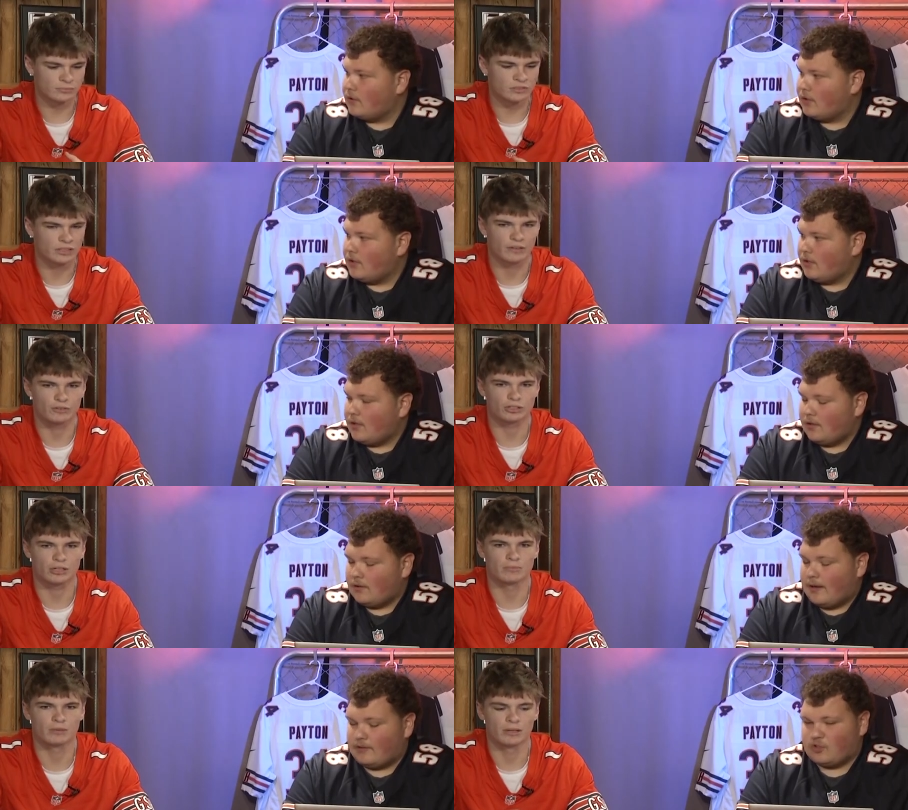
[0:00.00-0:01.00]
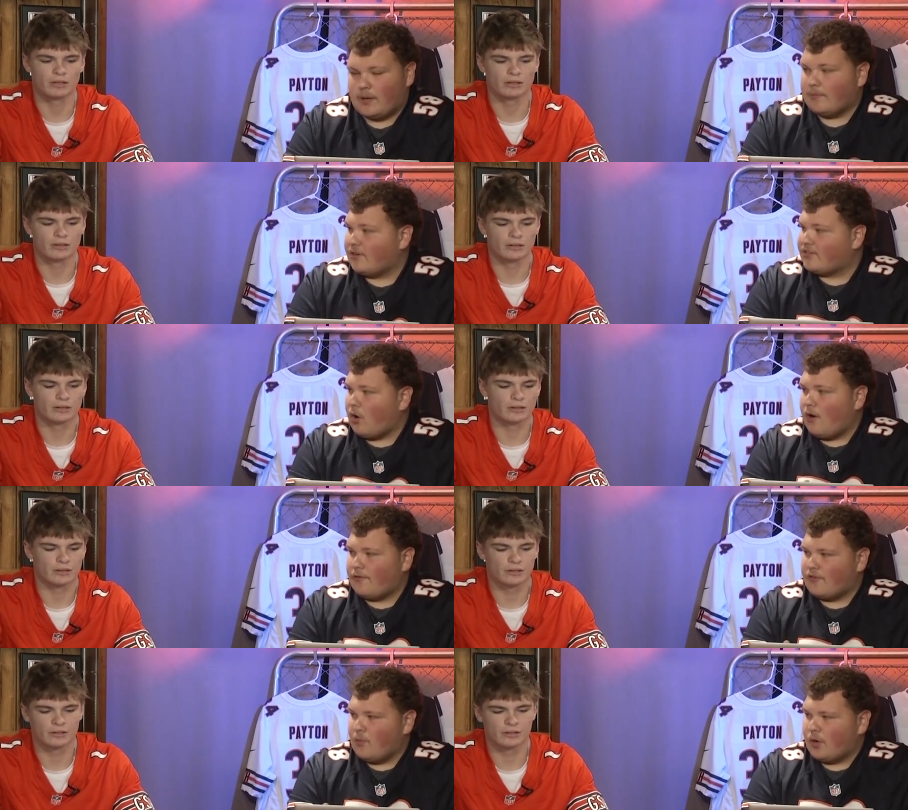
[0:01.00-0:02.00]
Speaker 1: Yeah, for sure. I was expecting them to sell off a
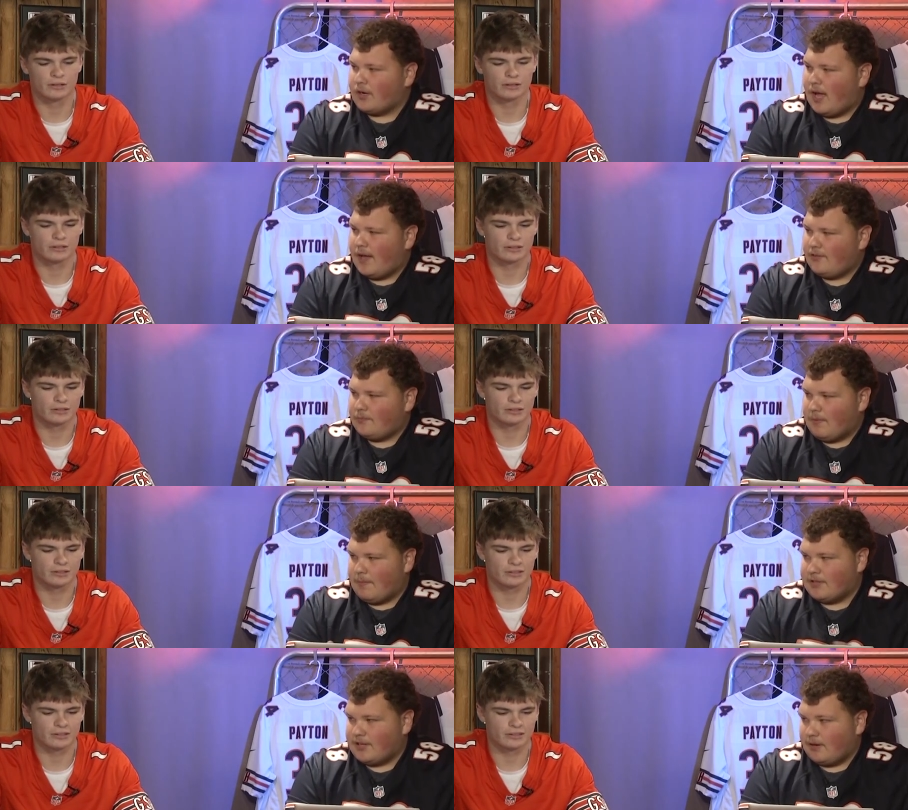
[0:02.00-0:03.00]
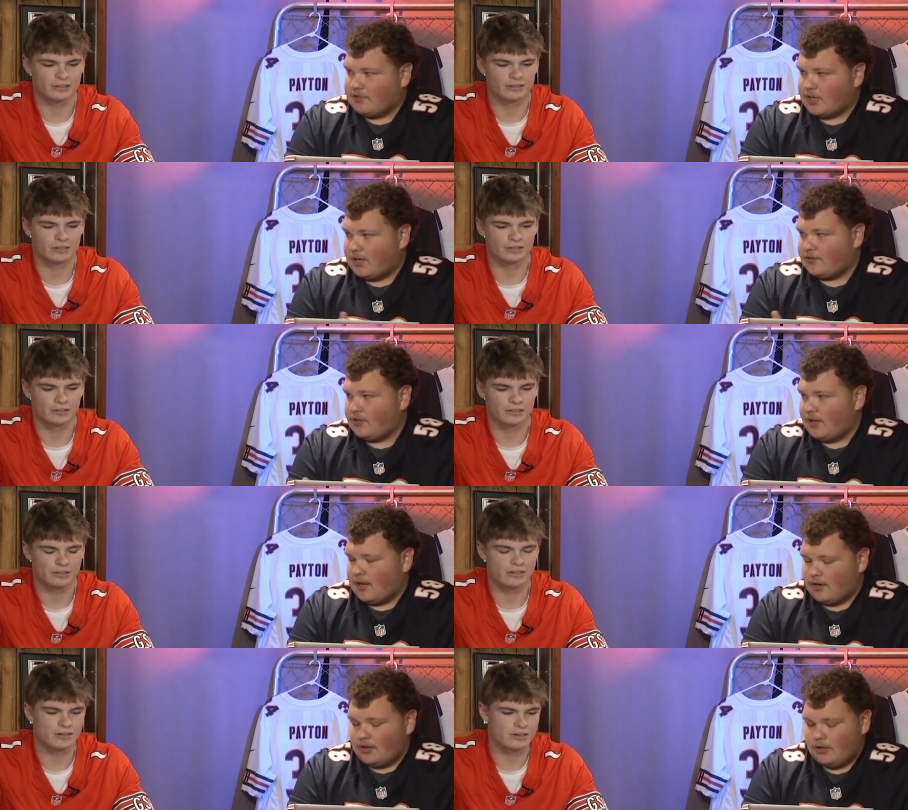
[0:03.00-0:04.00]
few more guys, maybe Jaylon Johnson
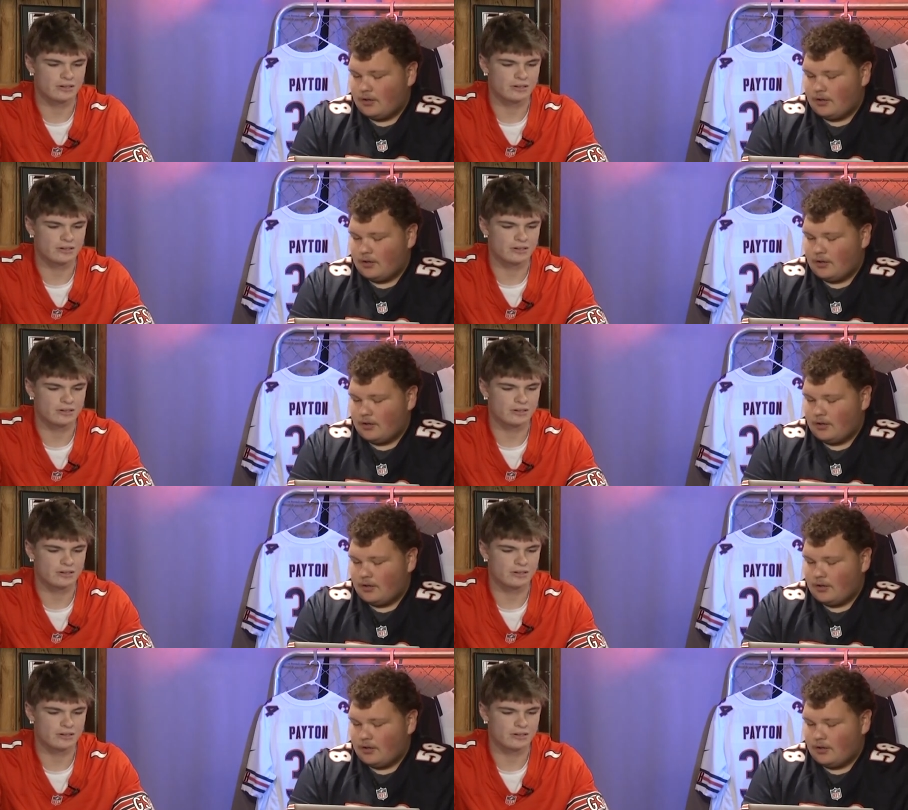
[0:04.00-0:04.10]
and